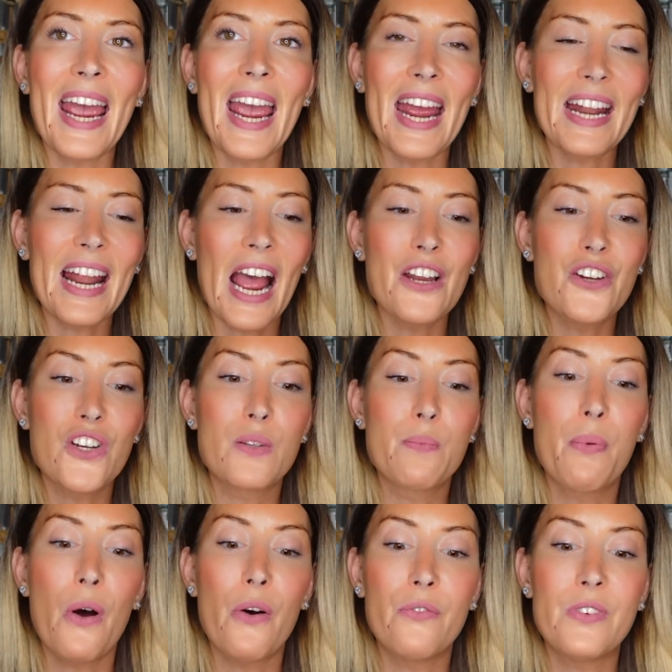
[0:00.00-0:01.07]
and I
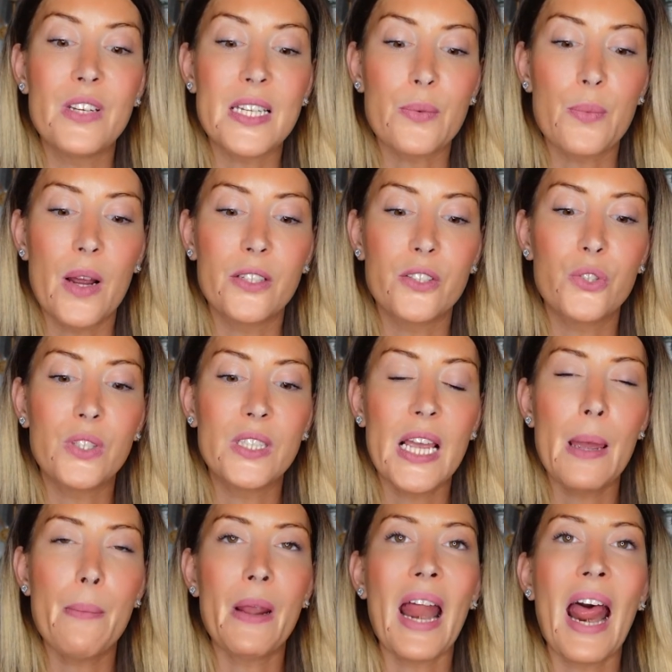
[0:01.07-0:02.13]
just bought this one
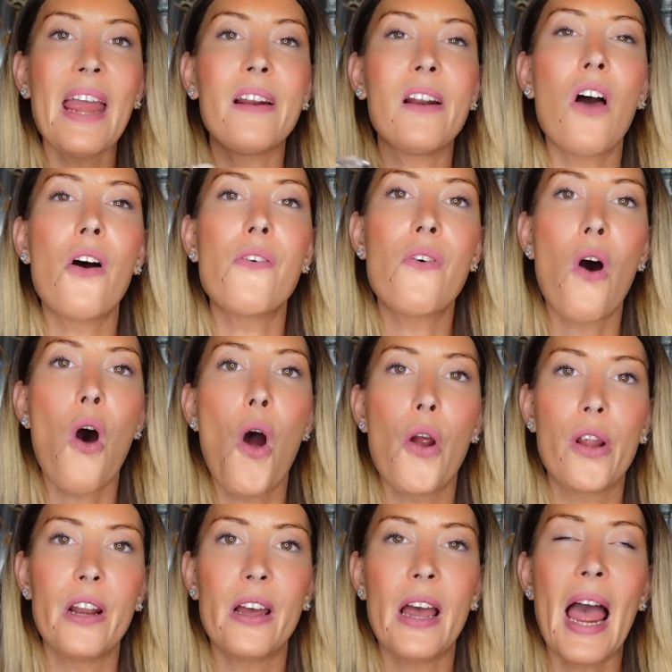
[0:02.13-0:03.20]
today, but I love
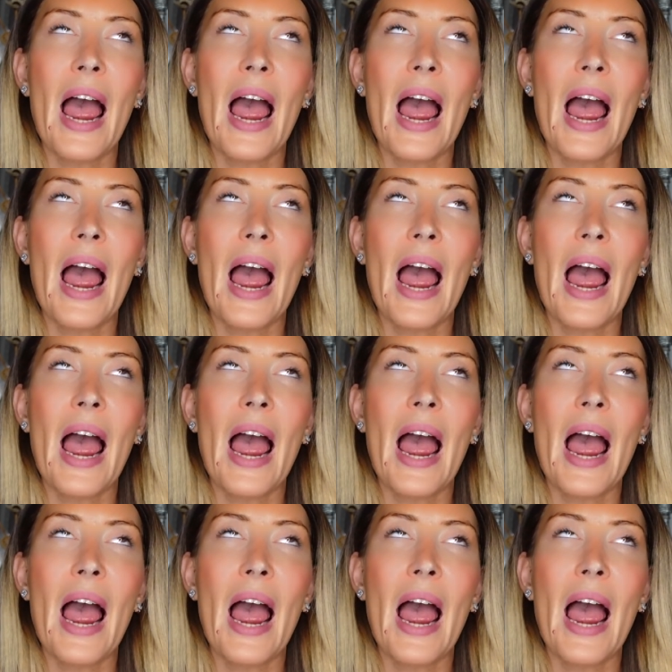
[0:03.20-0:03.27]
oil.